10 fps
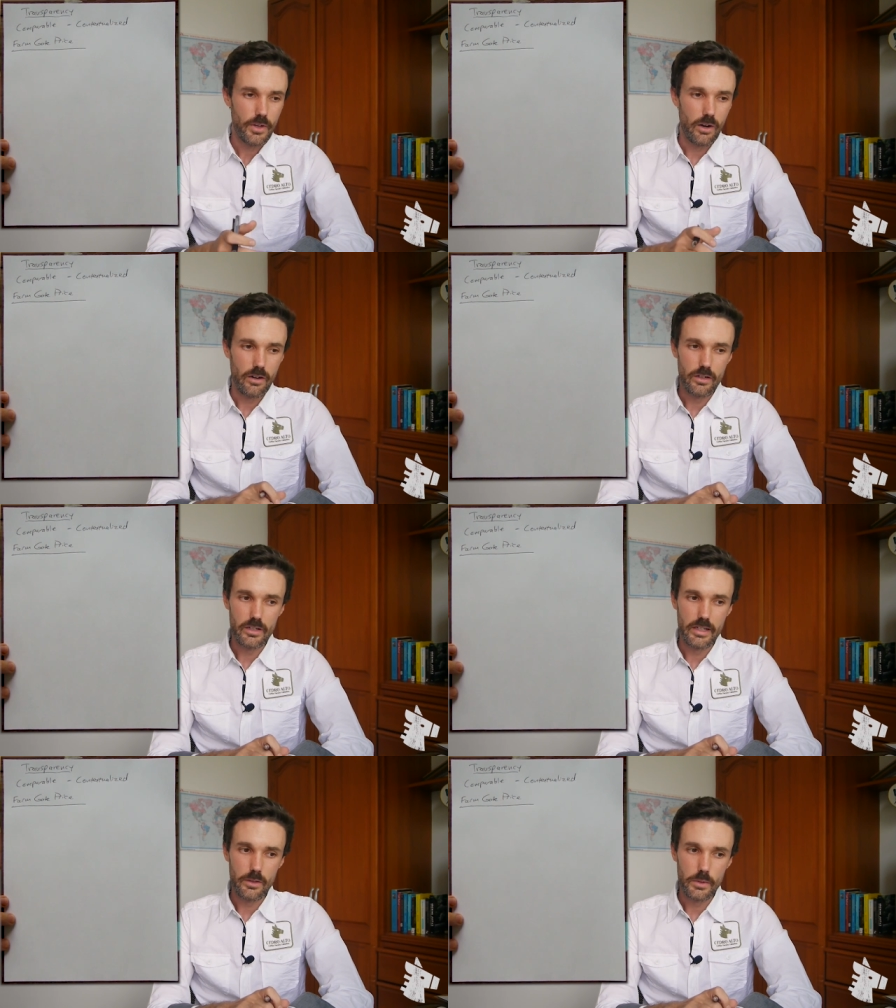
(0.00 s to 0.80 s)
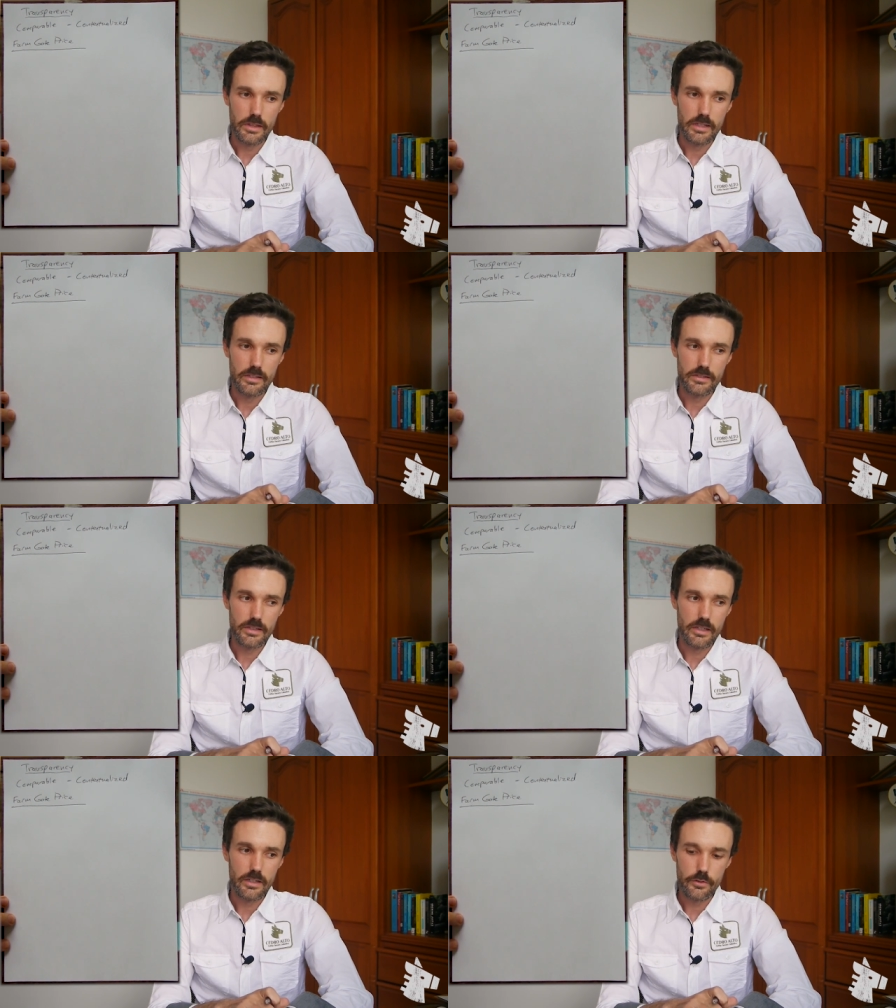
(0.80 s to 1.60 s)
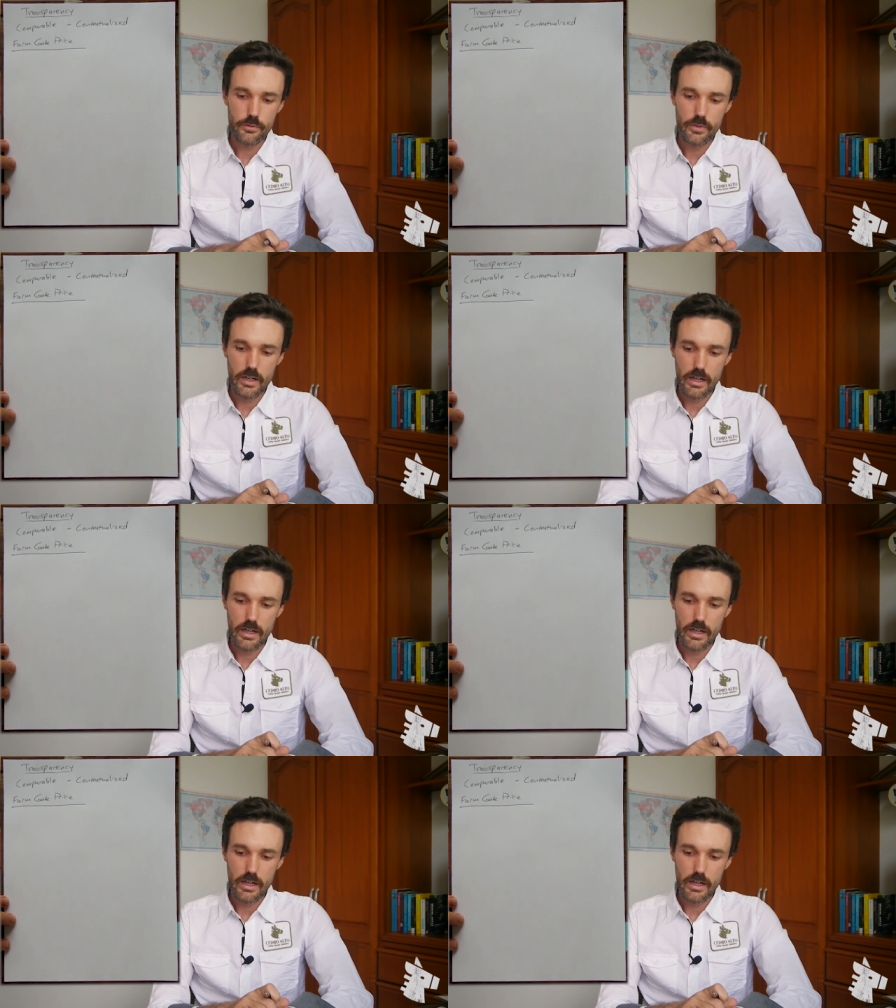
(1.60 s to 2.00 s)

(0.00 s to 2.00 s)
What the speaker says: are earning what they deserve,